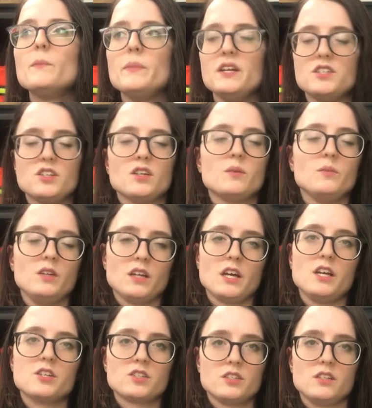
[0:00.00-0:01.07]
patient
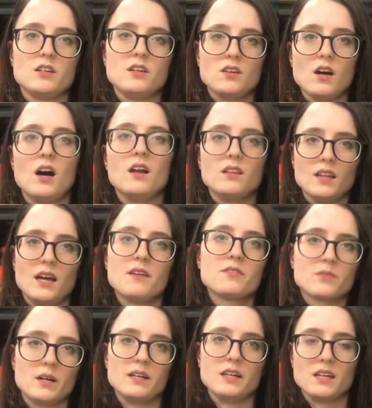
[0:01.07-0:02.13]
communication in a
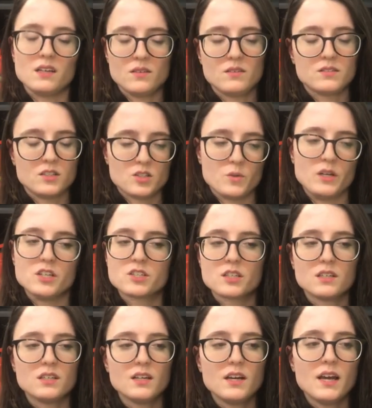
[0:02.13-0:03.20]
non-life-threatening
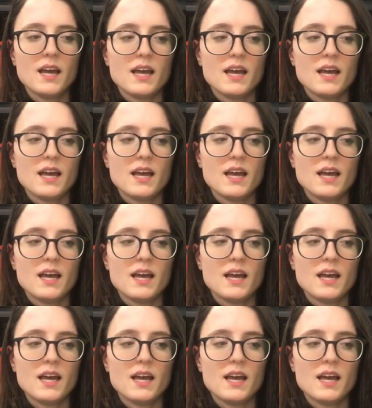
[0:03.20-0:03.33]
situation.